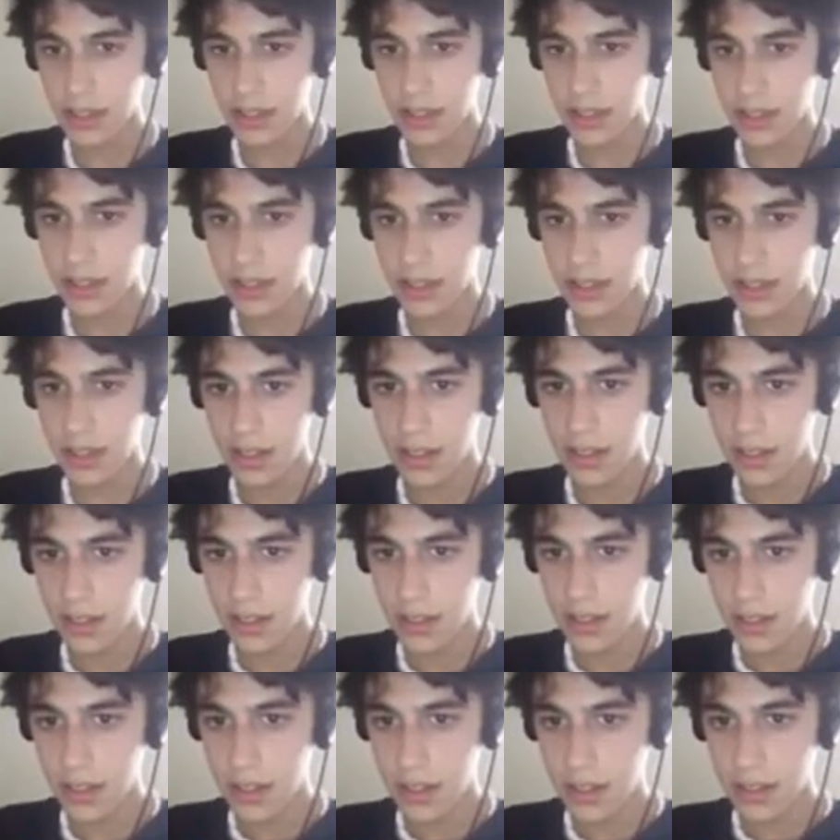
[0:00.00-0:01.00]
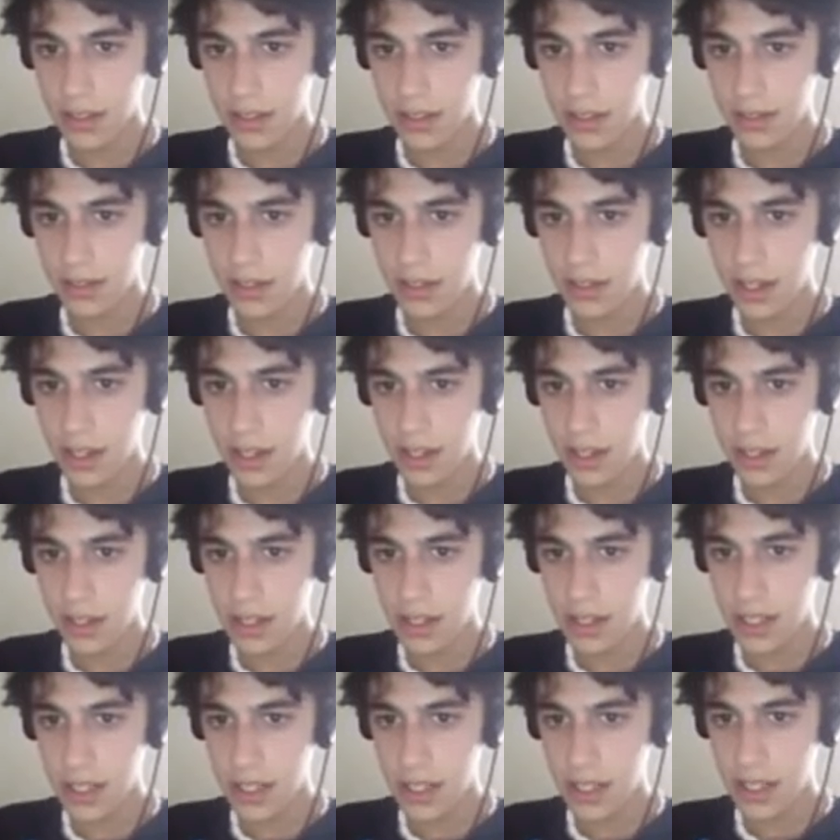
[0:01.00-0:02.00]

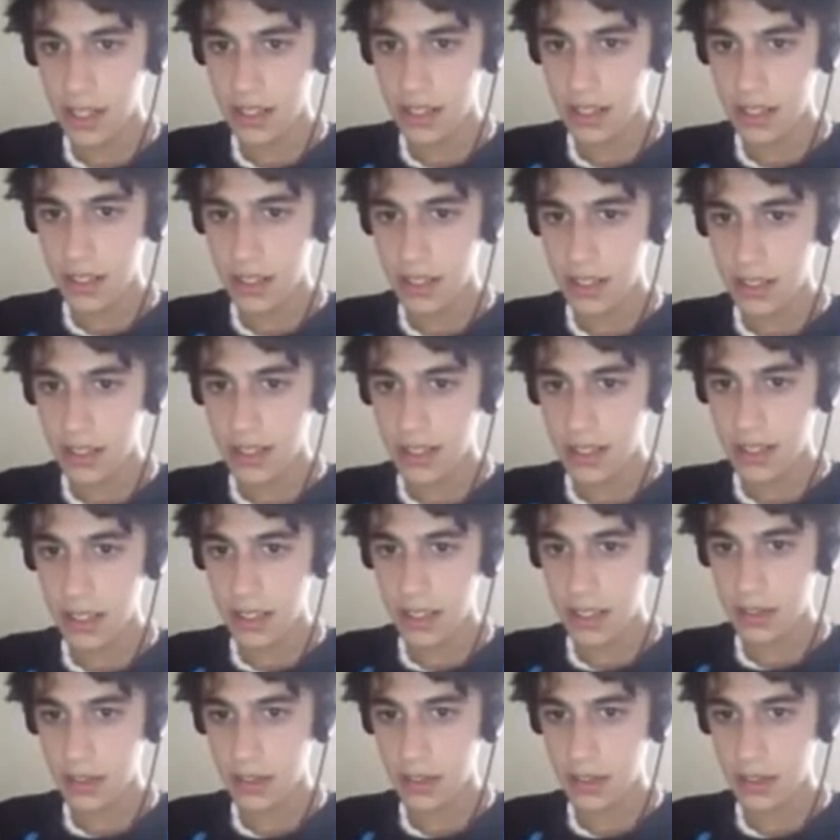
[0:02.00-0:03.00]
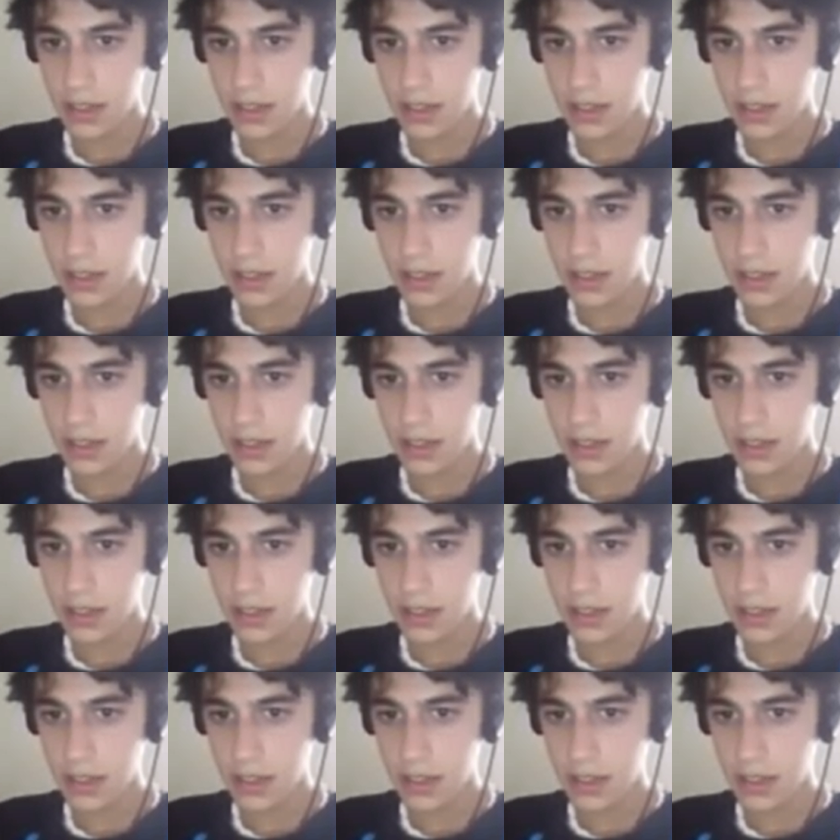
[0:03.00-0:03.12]
(silence)